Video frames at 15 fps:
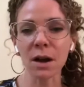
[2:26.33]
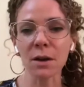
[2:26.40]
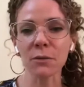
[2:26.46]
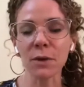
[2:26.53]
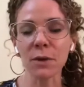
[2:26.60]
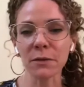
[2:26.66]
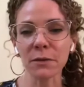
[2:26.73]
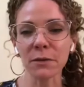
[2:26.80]

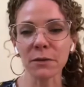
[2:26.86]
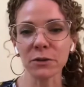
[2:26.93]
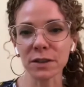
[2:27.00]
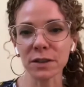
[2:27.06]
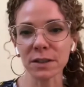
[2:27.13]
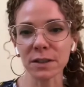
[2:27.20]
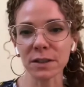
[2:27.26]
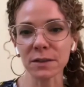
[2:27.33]
refugees
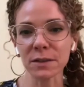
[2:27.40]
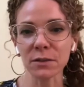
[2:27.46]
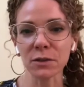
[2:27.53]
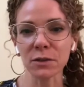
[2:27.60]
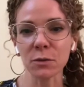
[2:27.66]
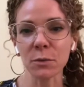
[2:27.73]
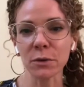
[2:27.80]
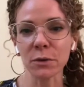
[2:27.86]
also
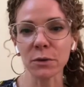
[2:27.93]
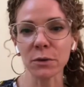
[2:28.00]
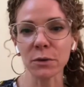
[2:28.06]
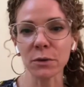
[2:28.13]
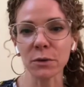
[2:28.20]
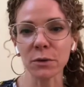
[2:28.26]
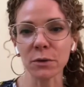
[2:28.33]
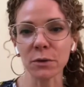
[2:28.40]
mostly
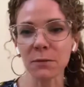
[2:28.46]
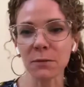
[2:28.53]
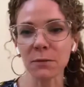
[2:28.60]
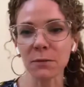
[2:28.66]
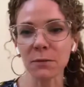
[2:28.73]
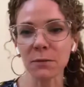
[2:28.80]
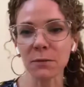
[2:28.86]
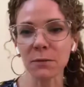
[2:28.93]
coming from
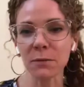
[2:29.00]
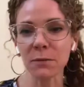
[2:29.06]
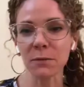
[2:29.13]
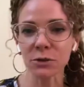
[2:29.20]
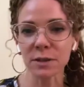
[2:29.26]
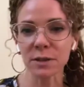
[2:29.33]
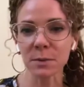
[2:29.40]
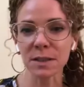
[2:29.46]
Mali, which are
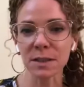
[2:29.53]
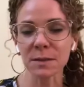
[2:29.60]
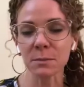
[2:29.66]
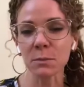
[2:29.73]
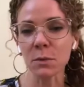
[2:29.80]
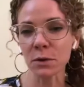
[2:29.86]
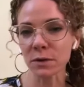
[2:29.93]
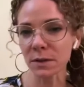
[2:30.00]
displaced
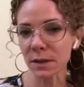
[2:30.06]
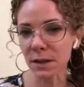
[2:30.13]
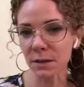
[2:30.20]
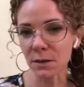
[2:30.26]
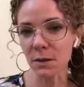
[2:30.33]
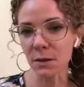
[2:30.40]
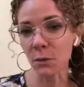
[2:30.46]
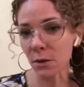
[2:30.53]
mostly in
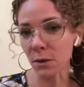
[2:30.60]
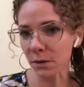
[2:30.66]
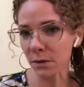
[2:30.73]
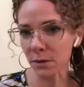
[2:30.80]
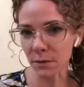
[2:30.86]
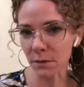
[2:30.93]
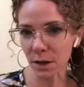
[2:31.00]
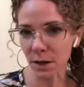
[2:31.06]
the north
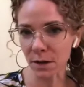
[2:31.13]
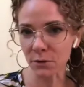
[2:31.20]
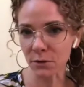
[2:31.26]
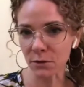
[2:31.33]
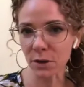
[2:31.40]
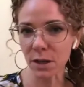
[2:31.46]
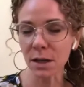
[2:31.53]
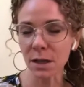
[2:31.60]
of the
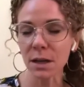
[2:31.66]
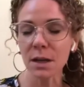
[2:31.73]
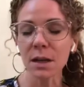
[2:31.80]
country.